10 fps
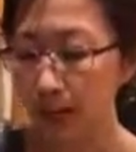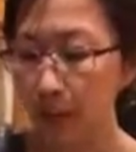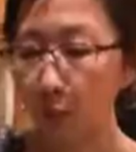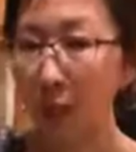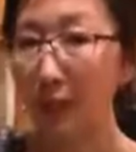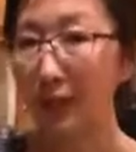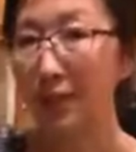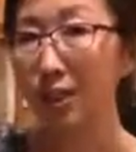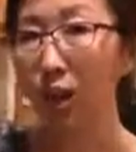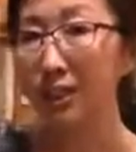And we're going to
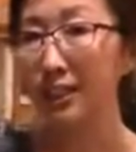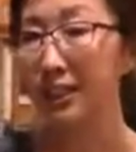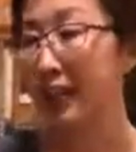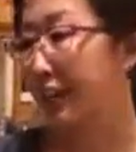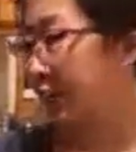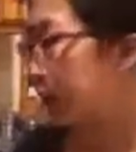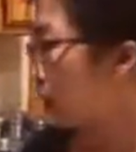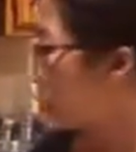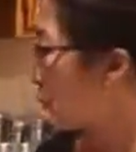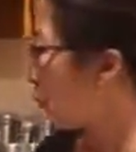mix all this together
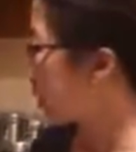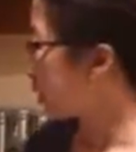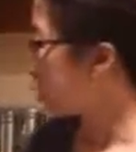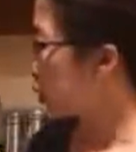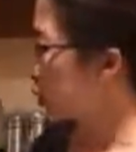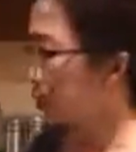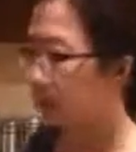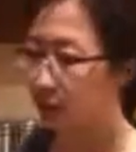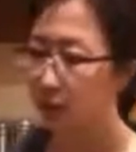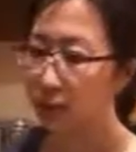with the
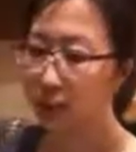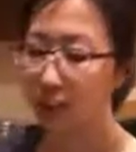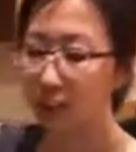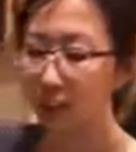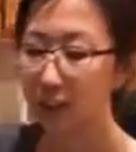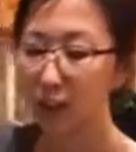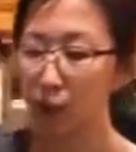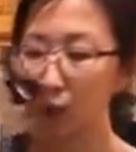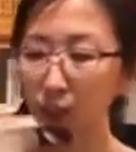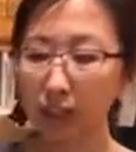noodles. So this is the
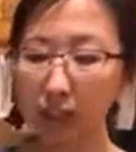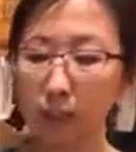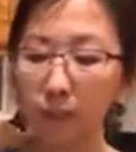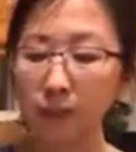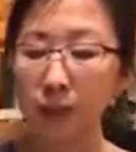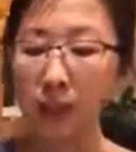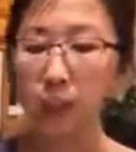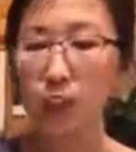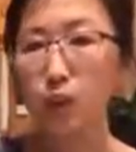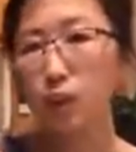noodle here.
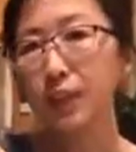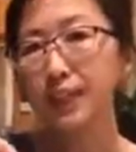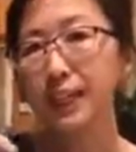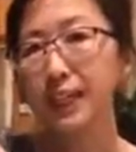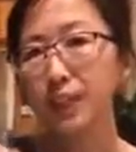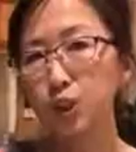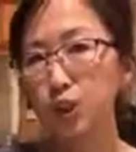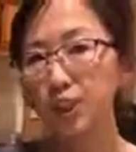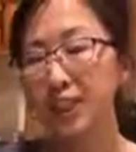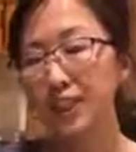The noodle, again, I
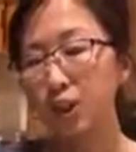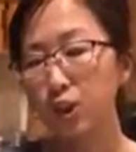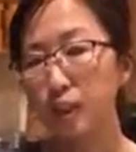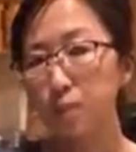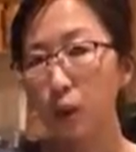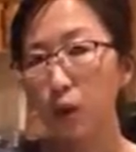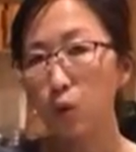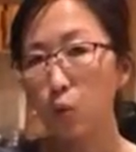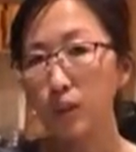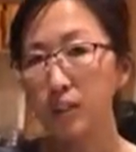showed you guys earlier in
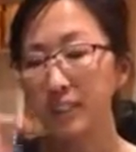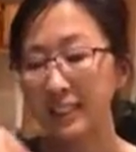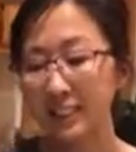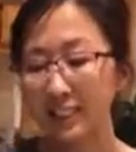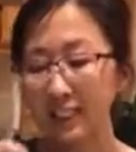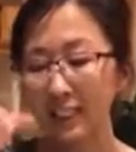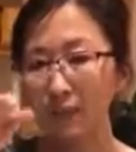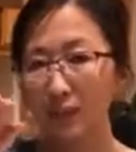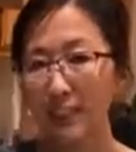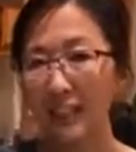part 1, you need 6
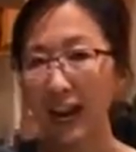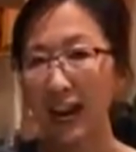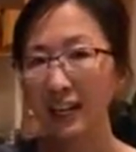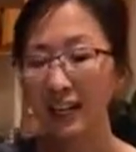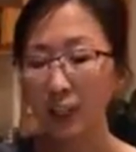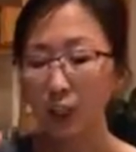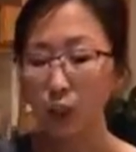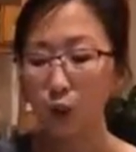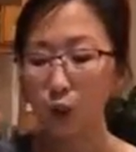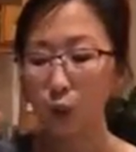of the stack.
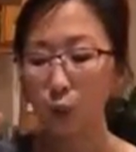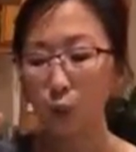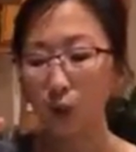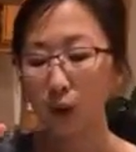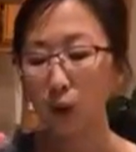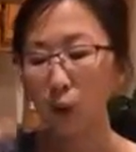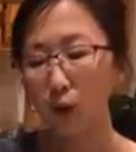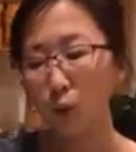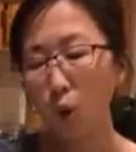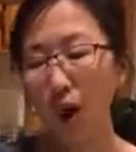You put
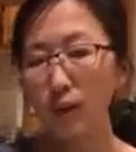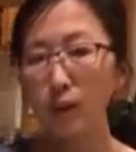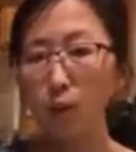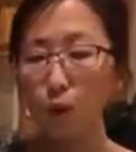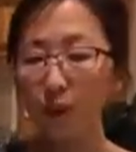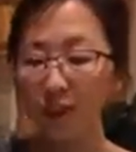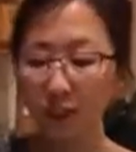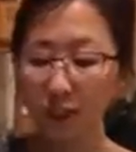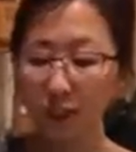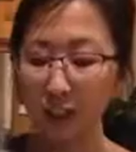warm water, and once it
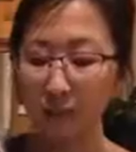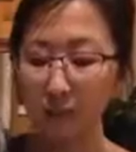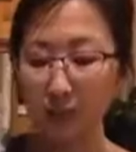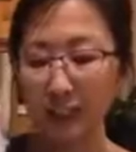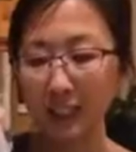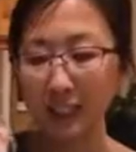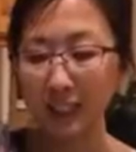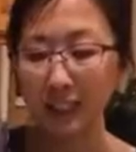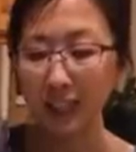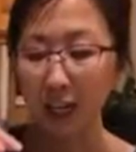starts getting flimsy
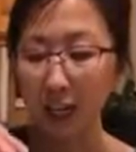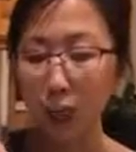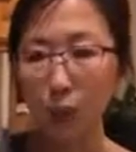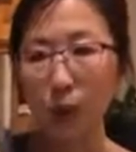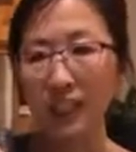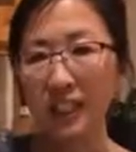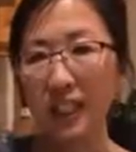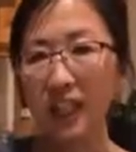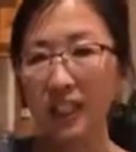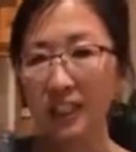like this, you want to
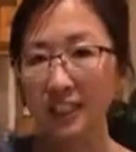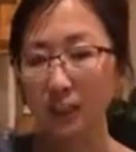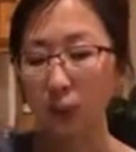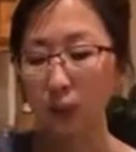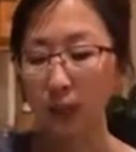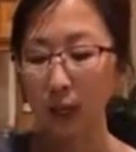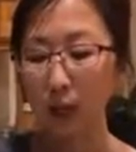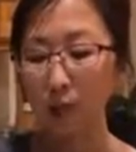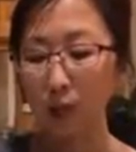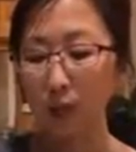cut it, okay,
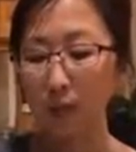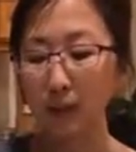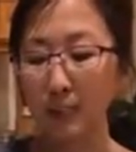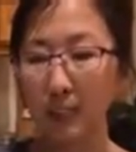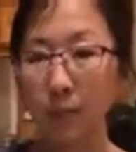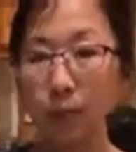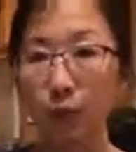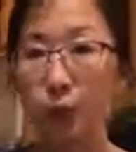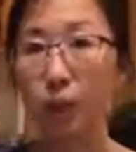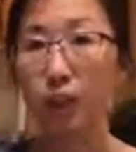before you mix it.
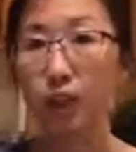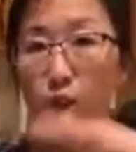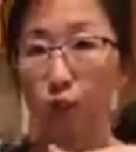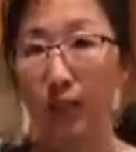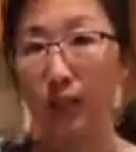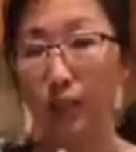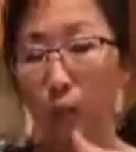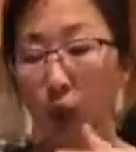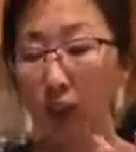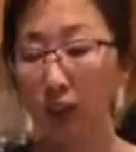You want to drain the
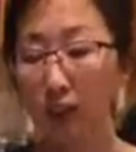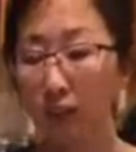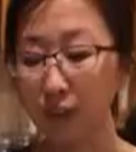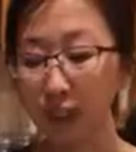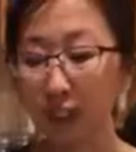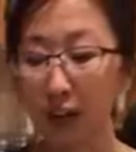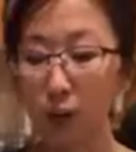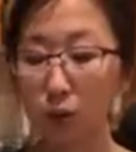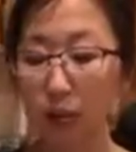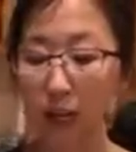water and everything
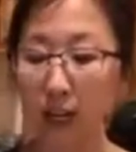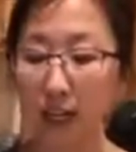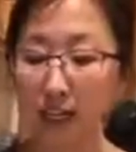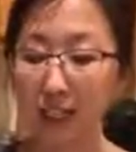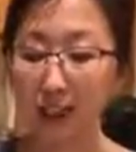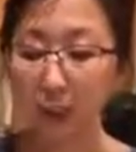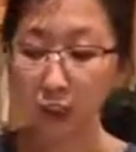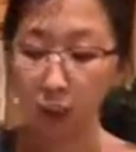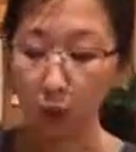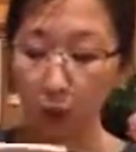out. And now
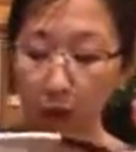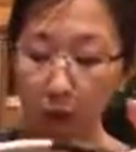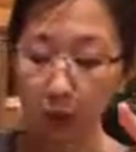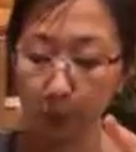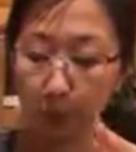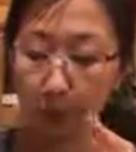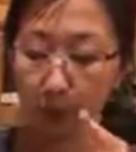there's no water dripping.